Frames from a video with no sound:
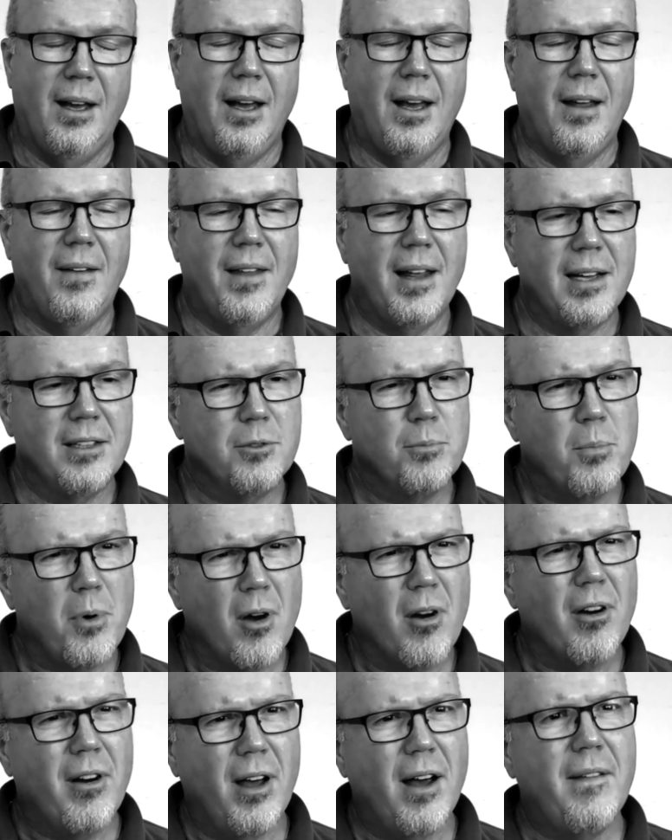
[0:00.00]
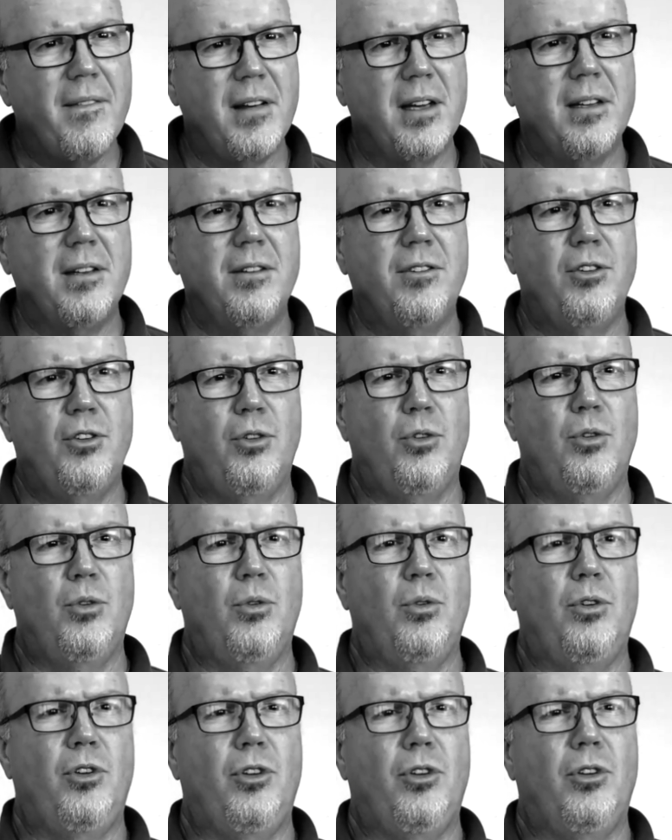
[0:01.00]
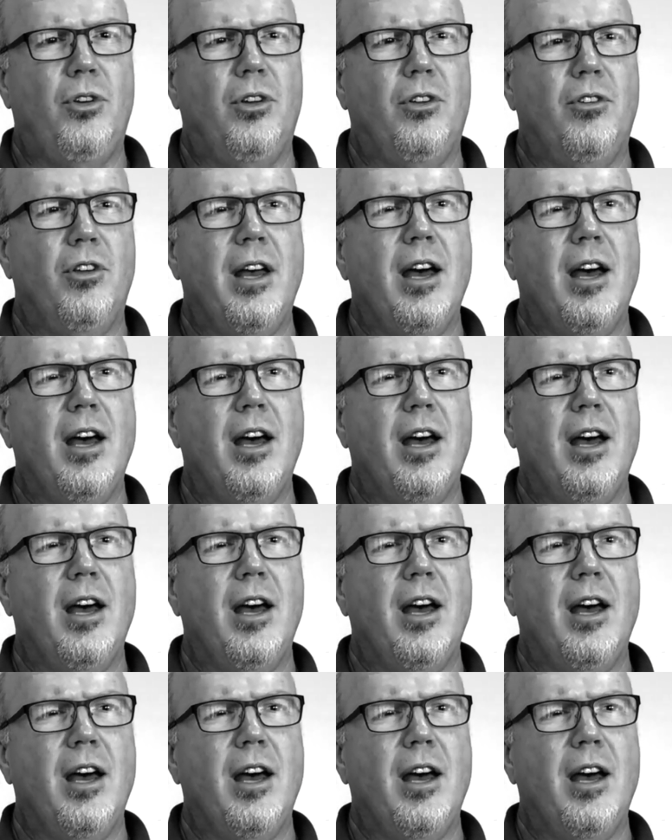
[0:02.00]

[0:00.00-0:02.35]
and that's part of it, to, to